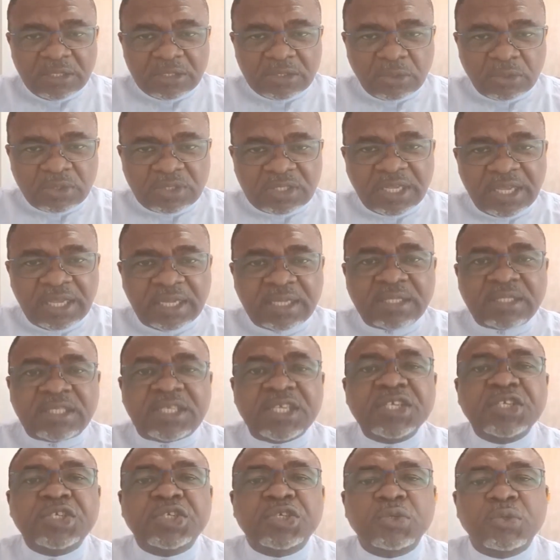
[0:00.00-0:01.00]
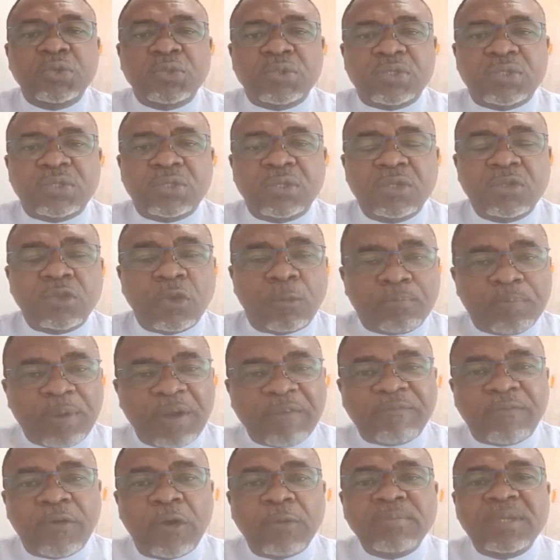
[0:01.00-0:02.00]
to take tissues to
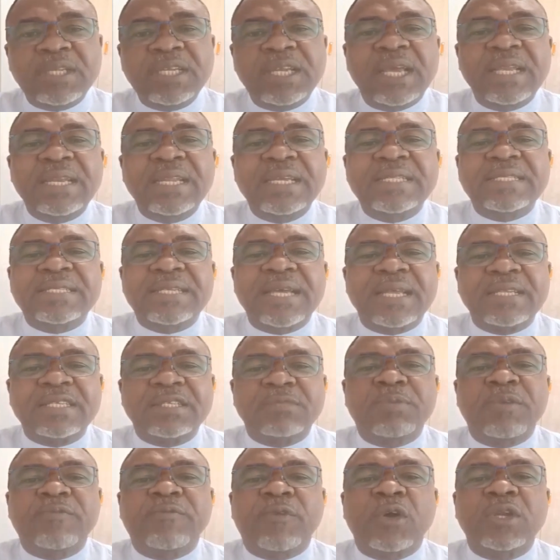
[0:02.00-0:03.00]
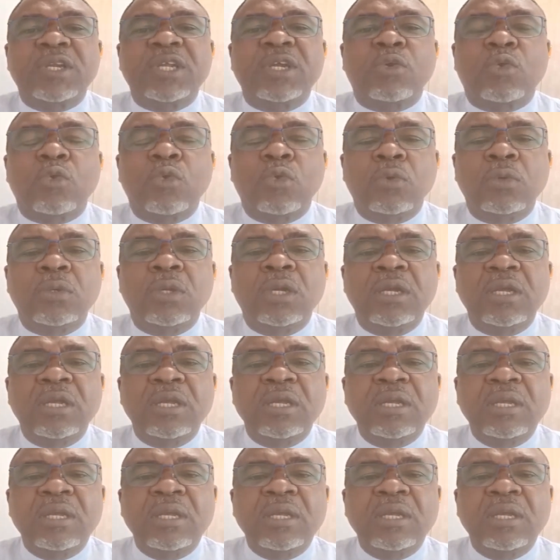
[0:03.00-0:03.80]
perform DNA tests before they could